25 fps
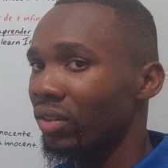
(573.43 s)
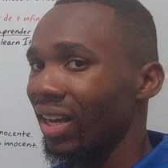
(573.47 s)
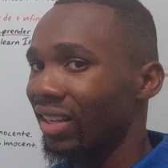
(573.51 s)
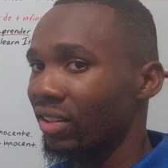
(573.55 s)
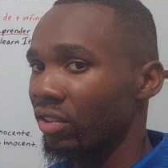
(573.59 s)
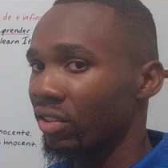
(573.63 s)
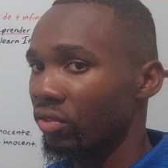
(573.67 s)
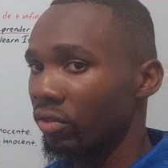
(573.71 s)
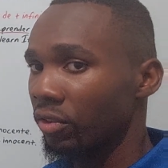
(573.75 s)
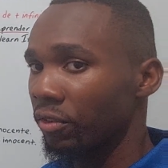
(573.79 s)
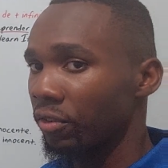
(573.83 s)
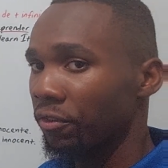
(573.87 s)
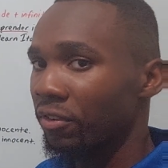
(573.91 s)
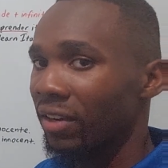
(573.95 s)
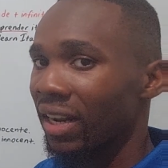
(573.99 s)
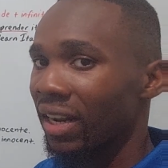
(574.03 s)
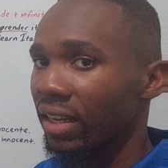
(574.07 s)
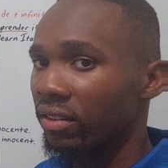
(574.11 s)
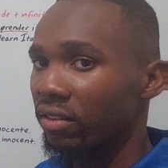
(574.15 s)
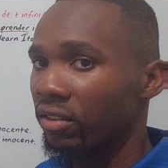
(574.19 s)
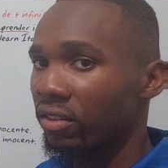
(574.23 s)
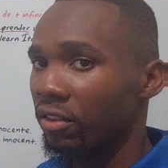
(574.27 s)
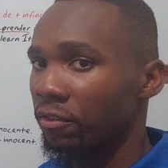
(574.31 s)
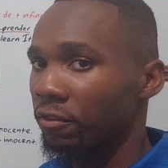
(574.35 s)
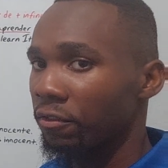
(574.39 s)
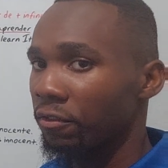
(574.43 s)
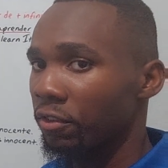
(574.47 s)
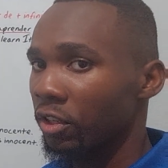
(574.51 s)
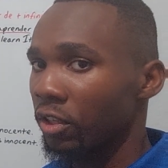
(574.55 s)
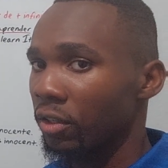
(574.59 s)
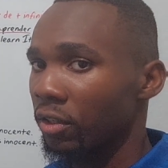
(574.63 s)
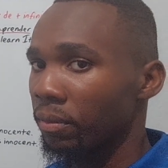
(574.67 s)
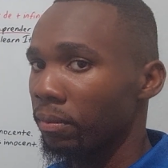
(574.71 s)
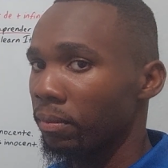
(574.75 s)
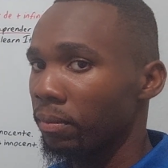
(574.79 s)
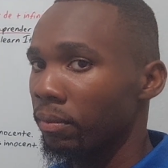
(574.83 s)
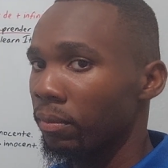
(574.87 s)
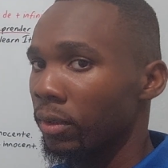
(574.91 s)
as a reflexive
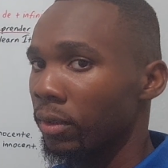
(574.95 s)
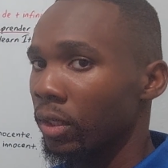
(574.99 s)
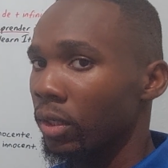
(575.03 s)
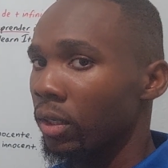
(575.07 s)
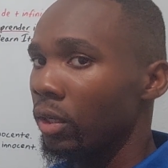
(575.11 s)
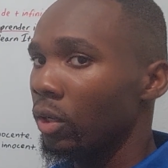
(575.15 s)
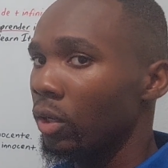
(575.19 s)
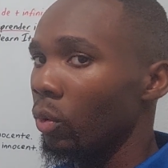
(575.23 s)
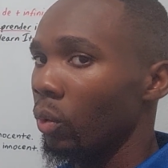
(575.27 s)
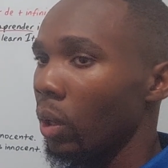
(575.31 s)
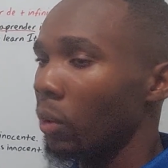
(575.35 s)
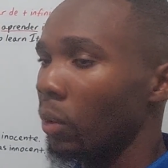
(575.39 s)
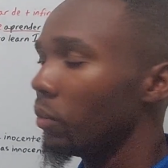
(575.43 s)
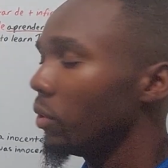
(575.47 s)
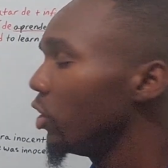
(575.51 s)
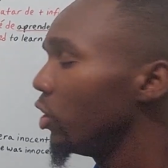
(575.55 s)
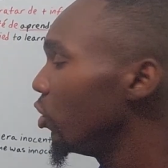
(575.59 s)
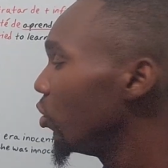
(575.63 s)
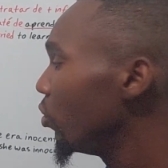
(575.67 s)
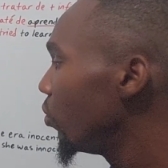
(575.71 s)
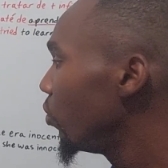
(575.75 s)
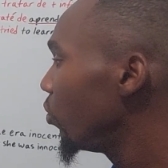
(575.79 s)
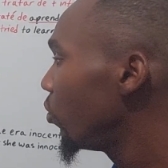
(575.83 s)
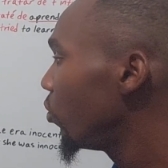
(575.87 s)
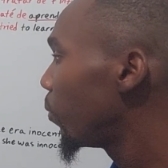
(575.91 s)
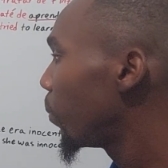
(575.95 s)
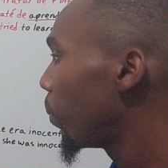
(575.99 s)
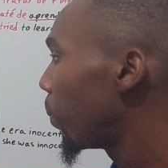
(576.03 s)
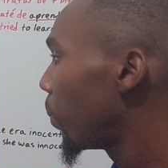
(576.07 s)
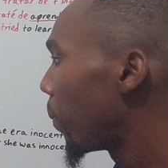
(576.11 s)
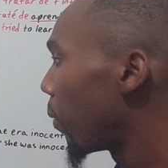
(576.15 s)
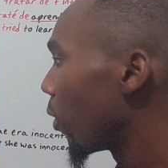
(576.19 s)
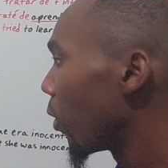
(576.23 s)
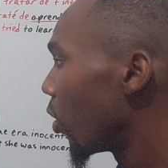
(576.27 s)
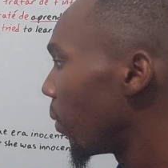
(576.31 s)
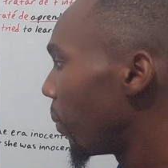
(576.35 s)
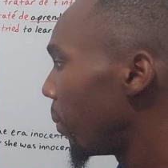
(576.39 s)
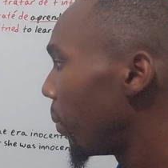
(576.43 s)
verb. When we use
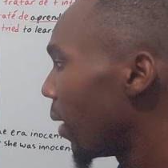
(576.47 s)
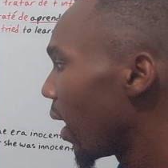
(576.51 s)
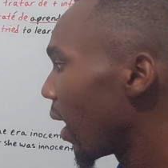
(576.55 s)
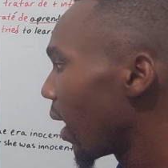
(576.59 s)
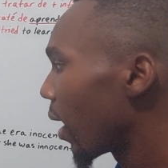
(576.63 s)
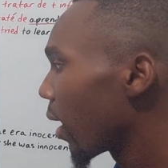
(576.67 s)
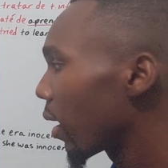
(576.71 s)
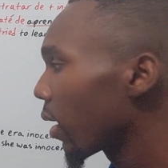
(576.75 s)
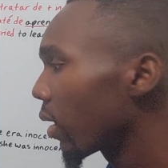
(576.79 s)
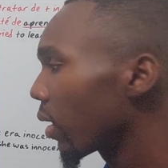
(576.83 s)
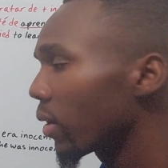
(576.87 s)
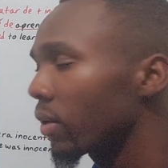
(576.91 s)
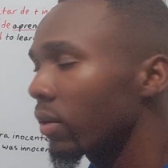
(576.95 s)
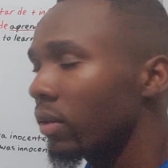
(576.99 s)
probar